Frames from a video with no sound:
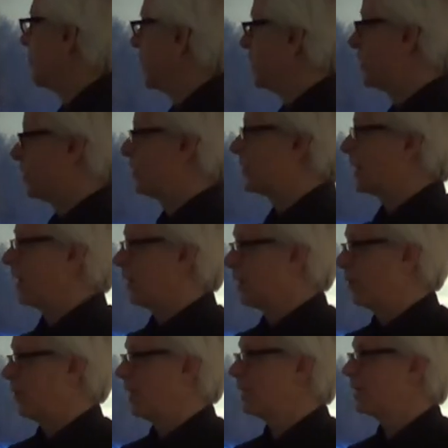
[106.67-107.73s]
bridge in St.
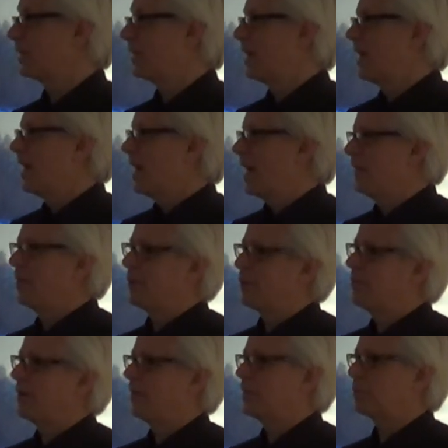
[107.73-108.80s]
Louis. And there were
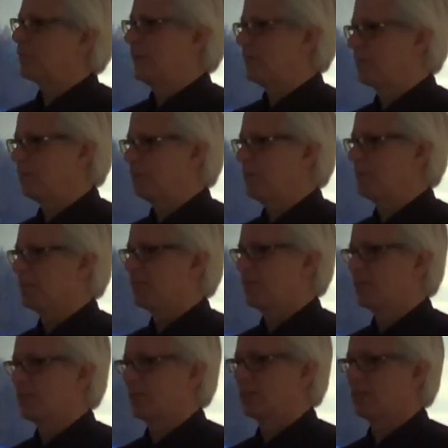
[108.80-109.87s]
various places that people
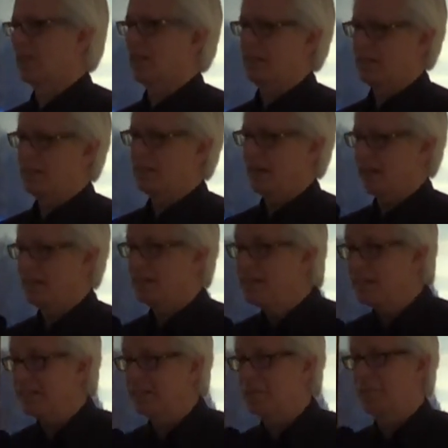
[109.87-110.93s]
suggested I, I
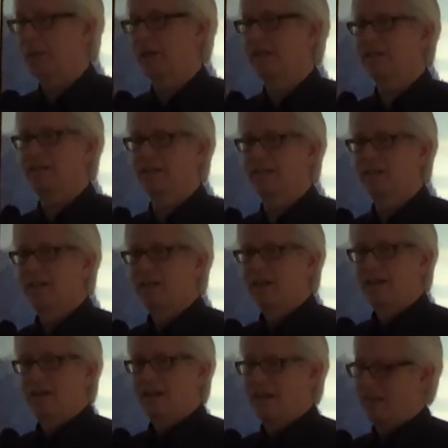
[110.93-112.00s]
needed to paint, and,
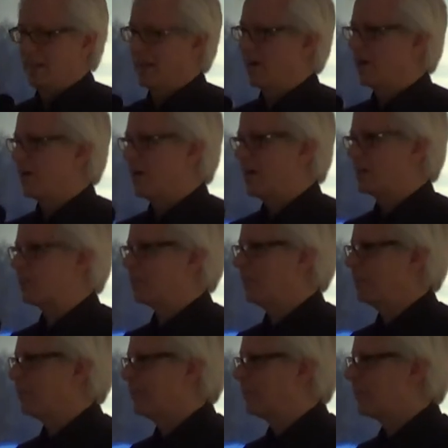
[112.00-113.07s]
and they are
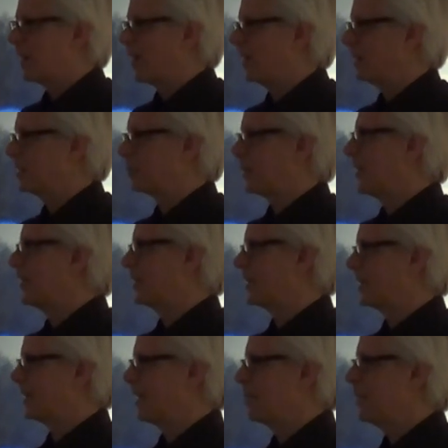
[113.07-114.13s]
awesome, all these places
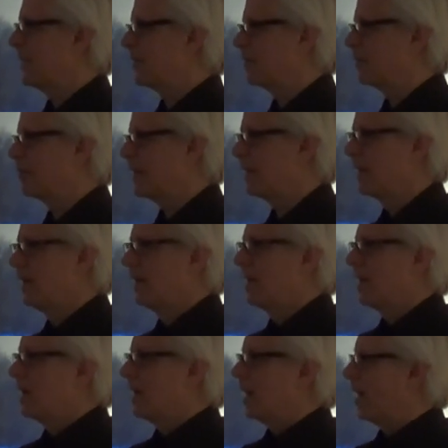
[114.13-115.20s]
that they mentioned. But
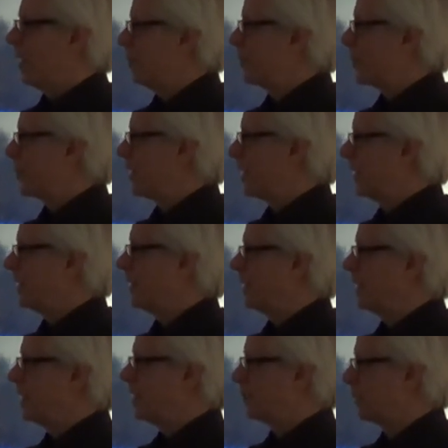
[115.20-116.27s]
um, it,
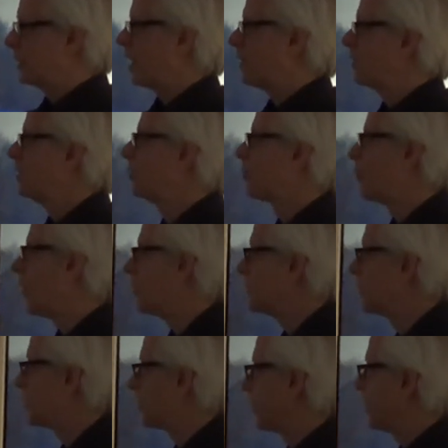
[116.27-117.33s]
it was always what
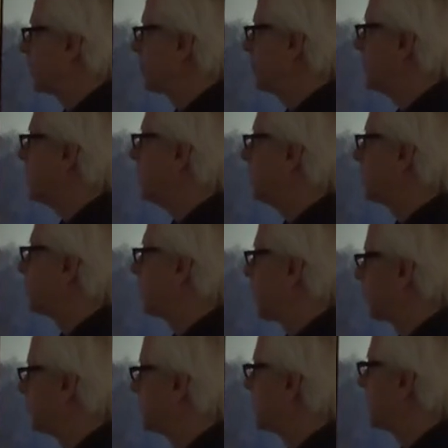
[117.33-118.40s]
would strike me when
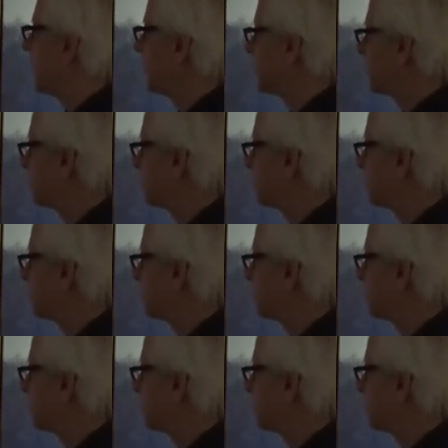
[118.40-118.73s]
I was in that